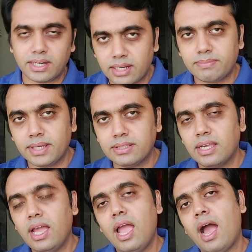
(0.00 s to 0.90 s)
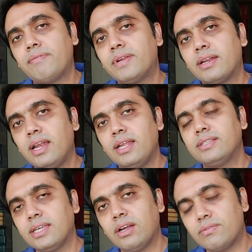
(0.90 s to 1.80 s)
That means after
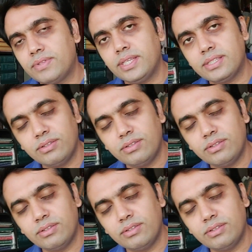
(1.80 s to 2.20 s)
releasing of this